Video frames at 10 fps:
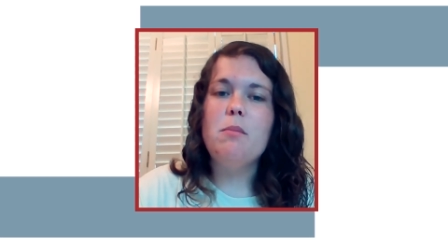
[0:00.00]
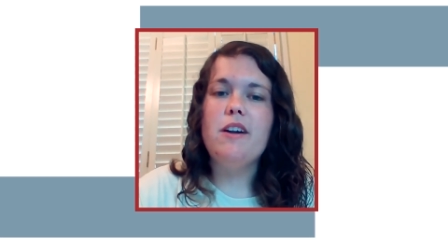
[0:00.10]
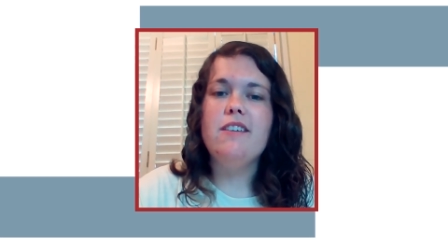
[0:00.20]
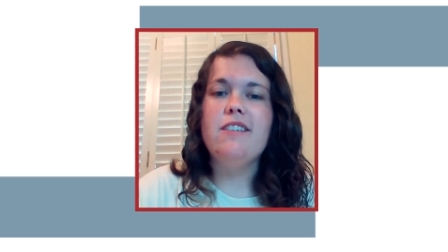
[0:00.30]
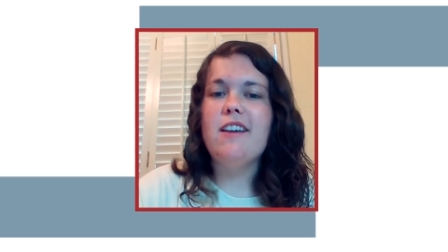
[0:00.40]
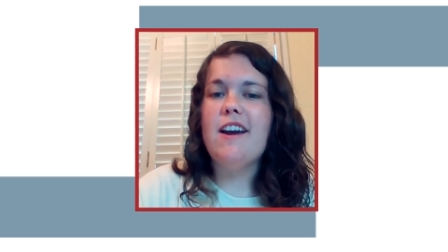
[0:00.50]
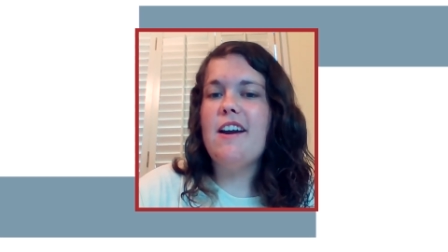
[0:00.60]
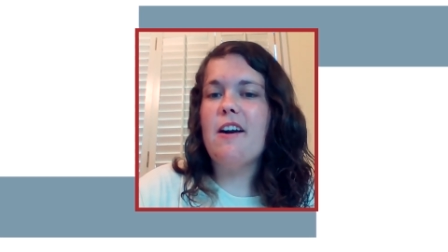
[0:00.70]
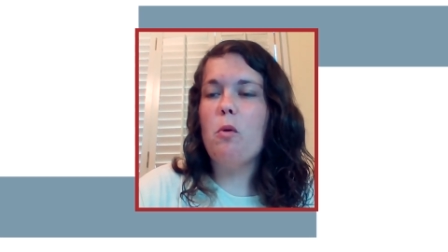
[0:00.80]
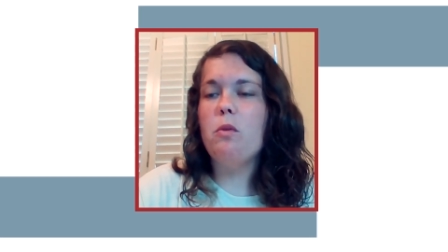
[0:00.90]
but this
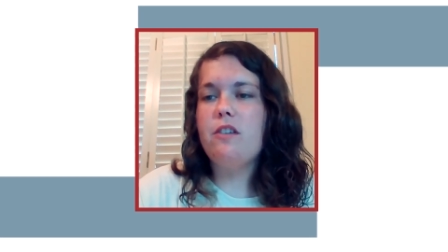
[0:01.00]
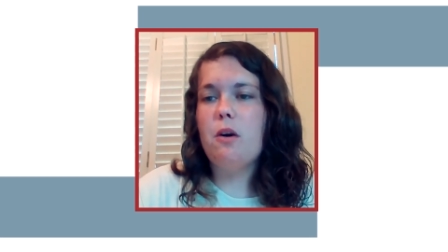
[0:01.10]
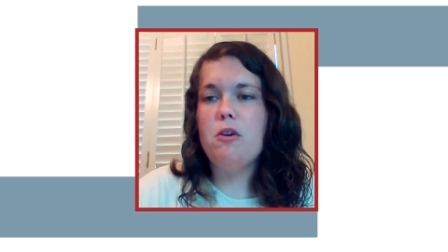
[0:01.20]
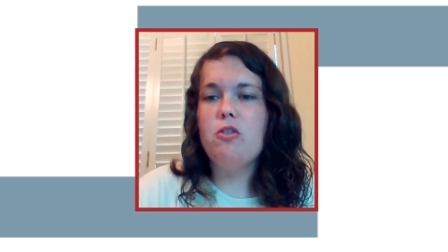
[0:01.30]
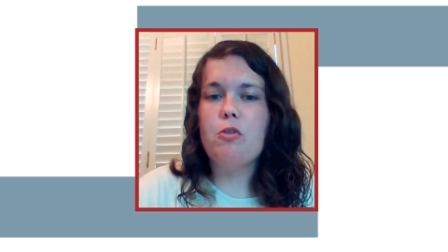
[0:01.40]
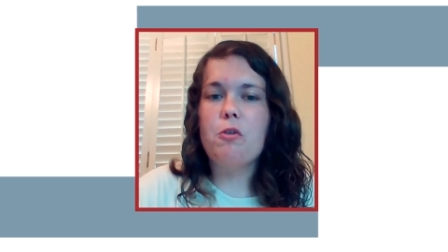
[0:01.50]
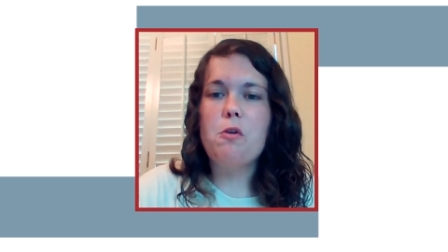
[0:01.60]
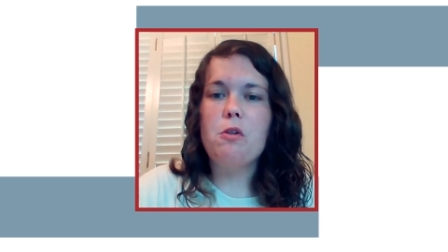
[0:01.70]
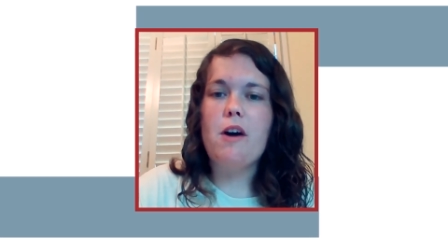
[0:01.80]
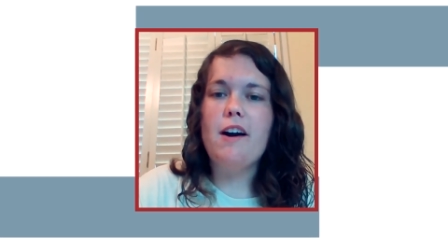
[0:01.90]
saying holds so much
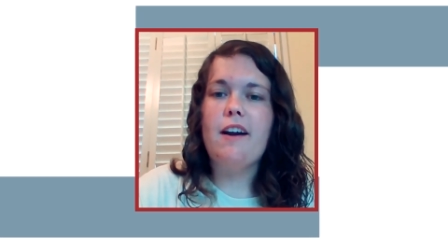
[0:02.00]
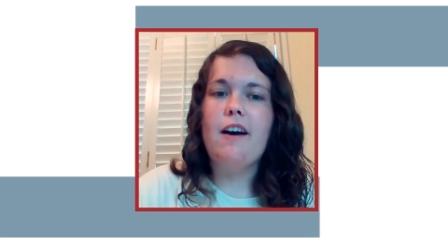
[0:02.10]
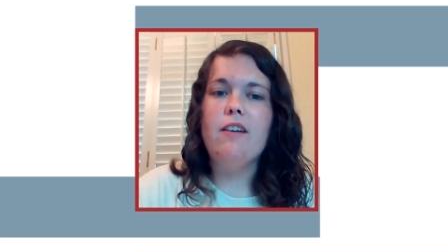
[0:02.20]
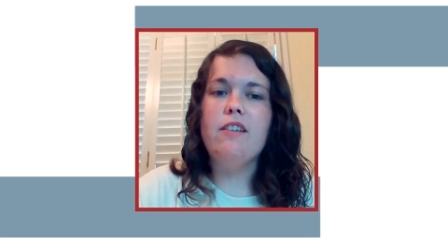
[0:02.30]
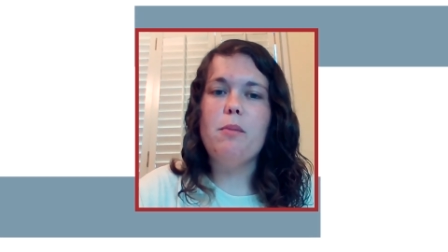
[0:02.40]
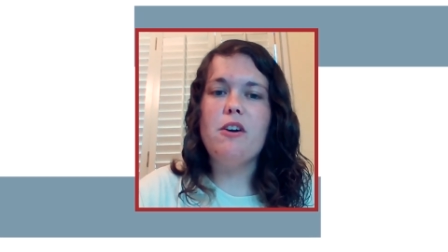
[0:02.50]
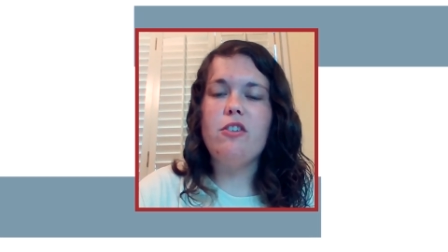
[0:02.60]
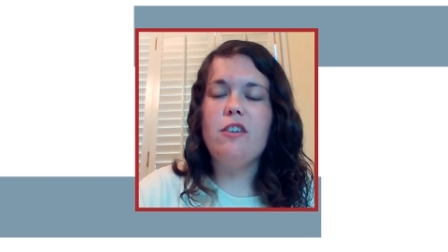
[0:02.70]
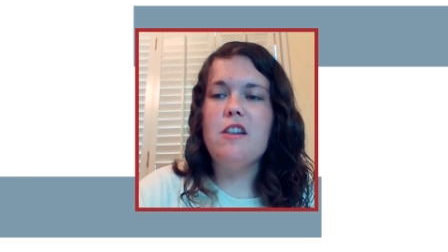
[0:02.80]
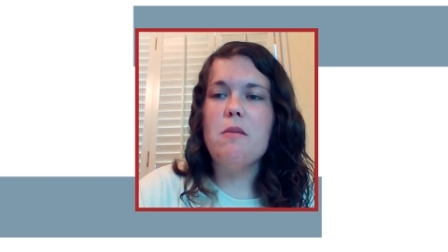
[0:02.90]
truth right now,
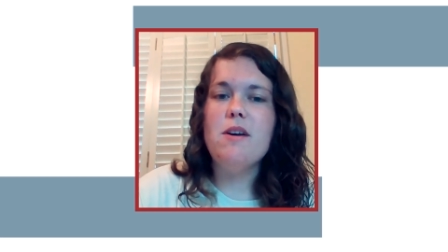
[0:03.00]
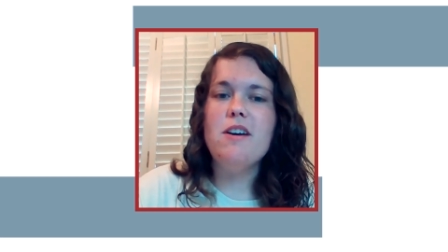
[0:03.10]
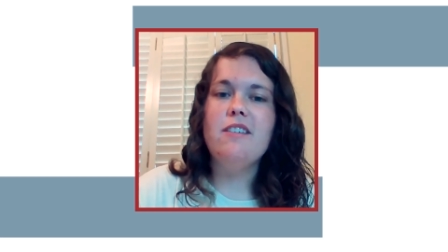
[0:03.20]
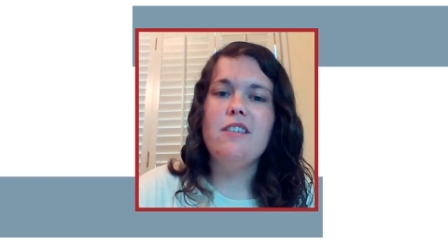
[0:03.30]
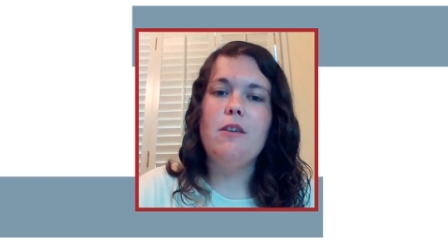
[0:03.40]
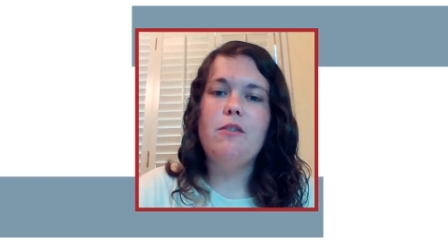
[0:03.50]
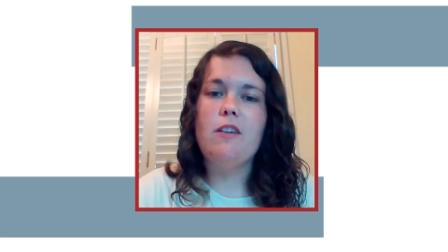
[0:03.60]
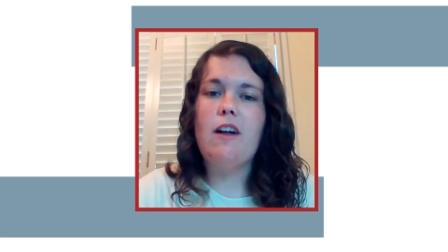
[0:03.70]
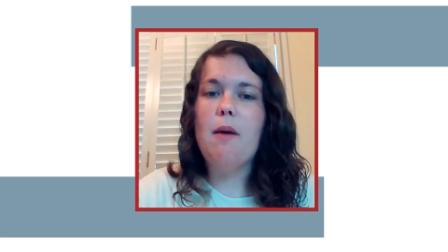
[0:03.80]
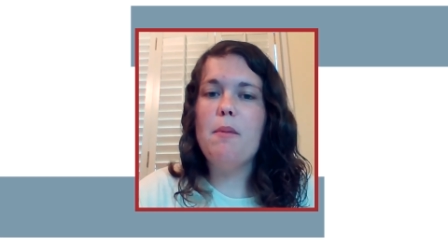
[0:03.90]
especially in the midst of the
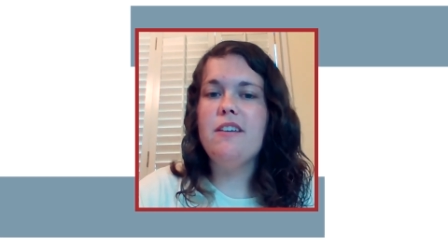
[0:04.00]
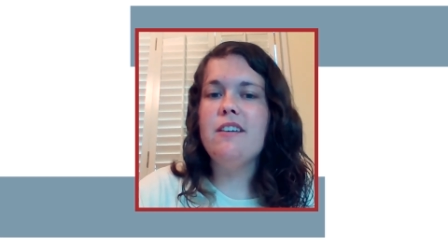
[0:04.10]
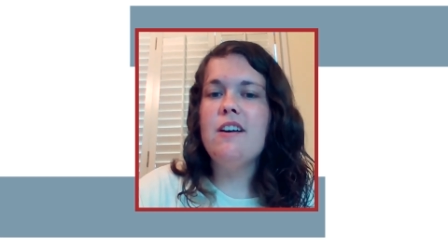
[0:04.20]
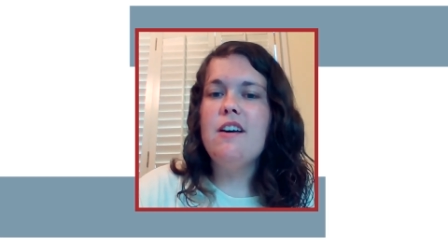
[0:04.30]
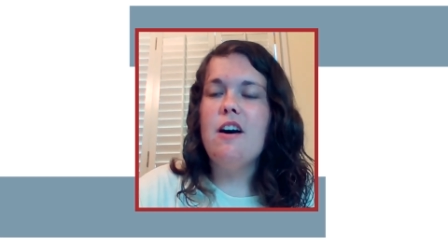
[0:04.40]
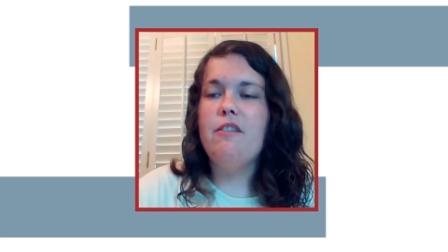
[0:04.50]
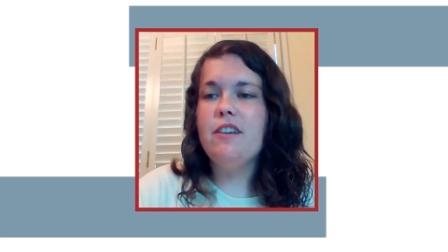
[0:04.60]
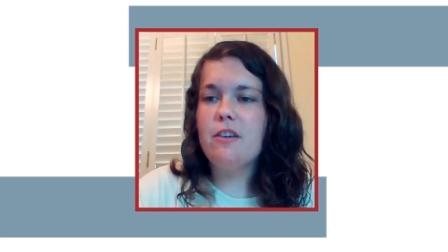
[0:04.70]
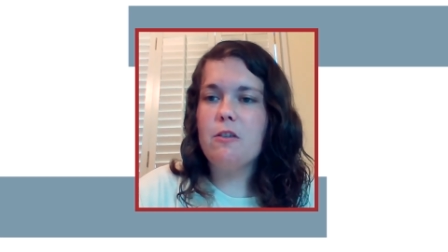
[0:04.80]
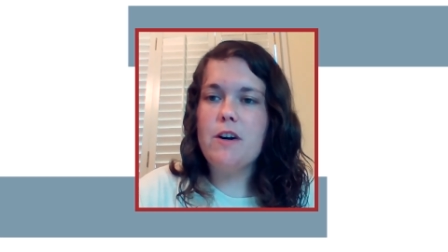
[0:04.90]
climate of
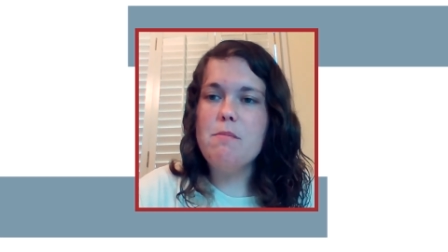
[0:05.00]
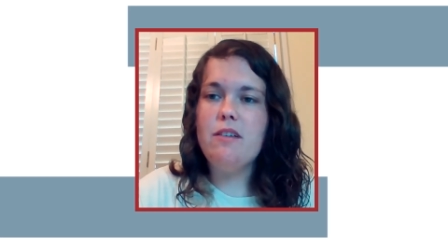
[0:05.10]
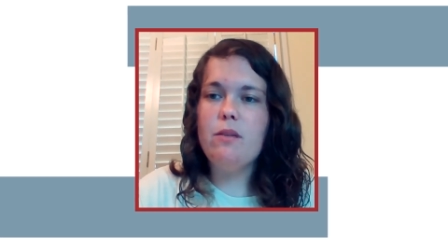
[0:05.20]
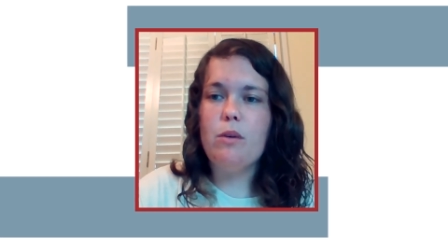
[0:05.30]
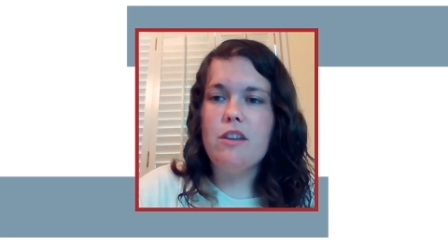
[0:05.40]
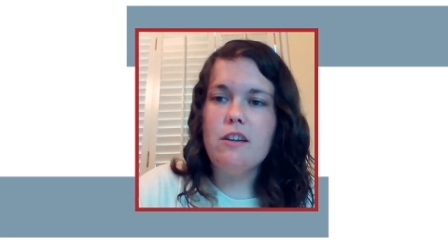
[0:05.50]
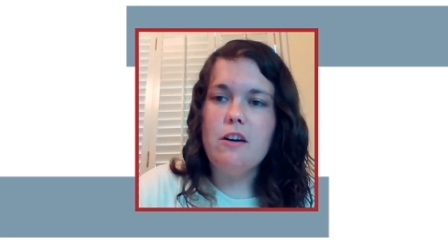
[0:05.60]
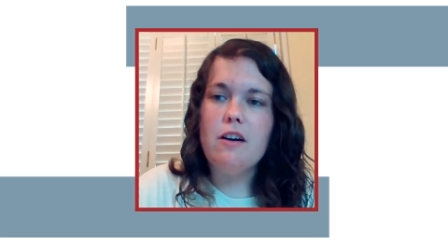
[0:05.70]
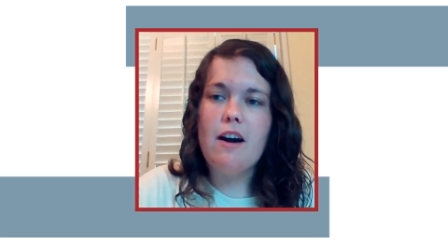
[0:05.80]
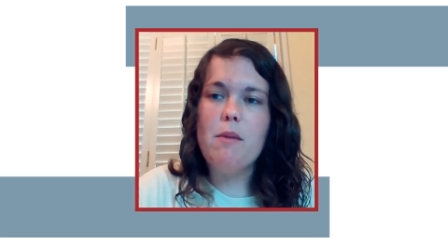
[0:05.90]
disagreements within the
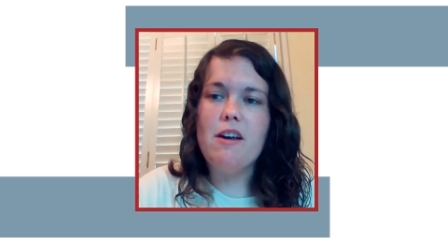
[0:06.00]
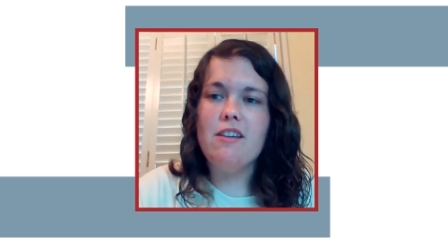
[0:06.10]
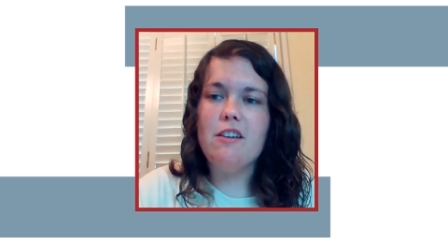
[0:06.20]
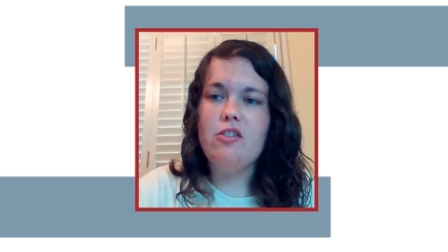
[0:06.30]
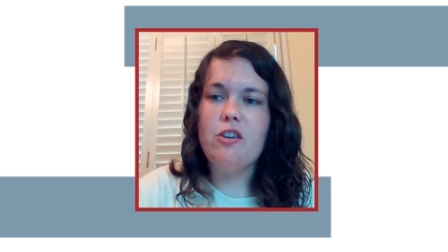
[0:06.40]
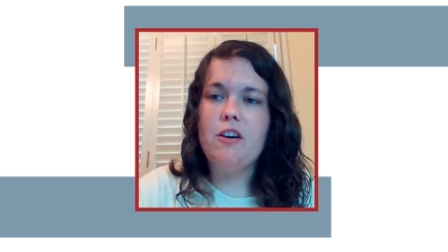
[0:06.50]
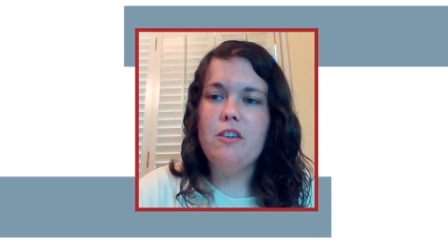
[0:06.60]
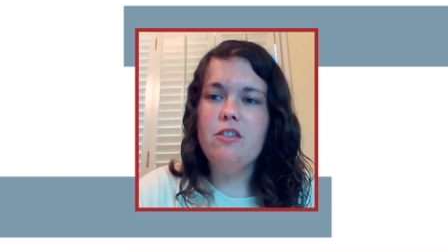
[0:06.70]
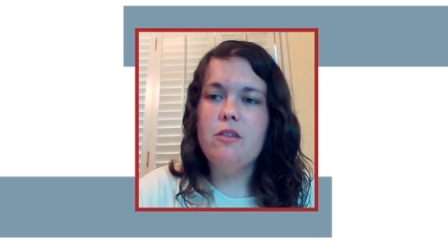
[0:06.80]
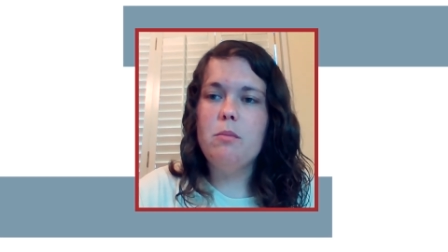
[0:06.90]
United Methodist
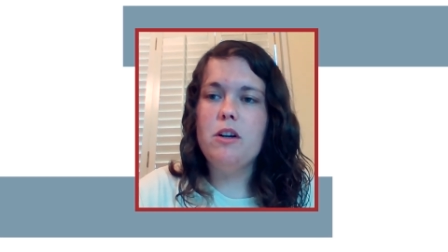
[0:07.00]
Church,